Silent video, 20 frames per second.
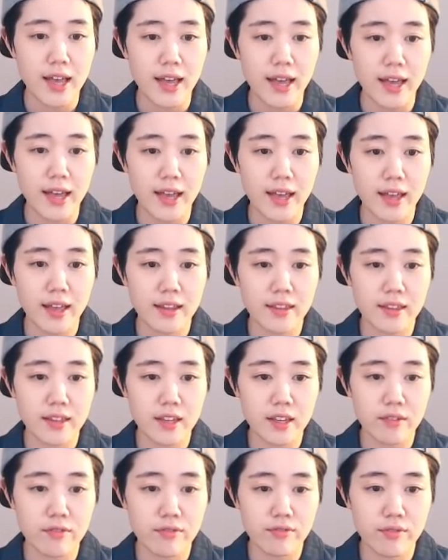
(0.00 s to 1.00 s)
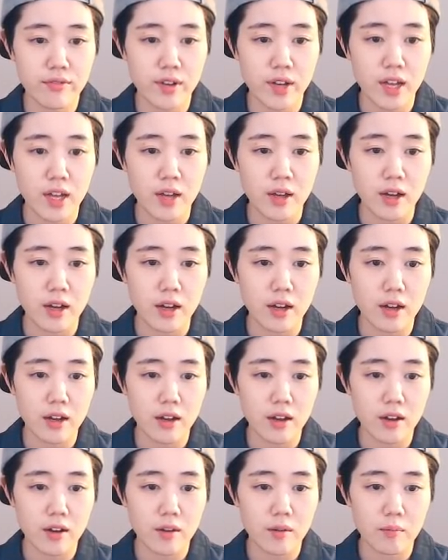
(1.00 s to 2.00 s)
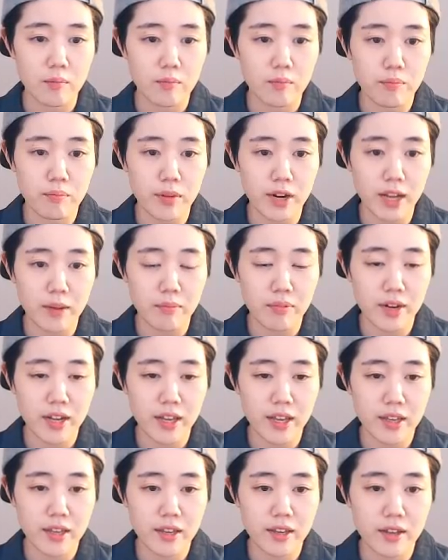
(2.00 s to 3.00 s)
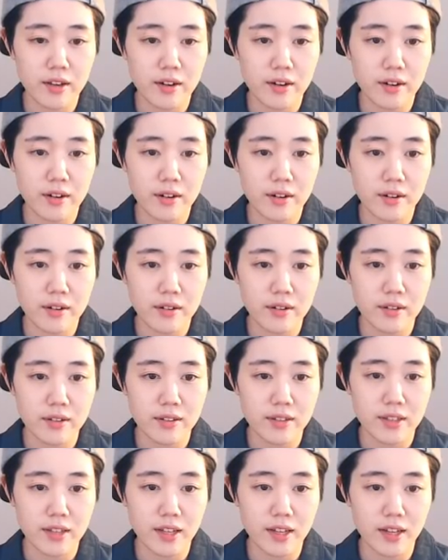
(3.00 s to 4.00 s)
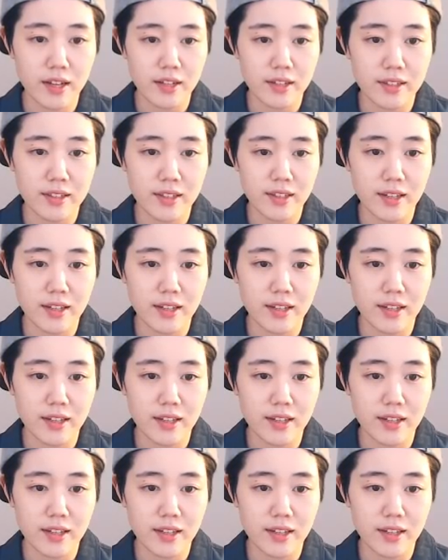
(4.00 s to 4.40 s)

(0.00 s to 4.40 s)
And if black play here, tak,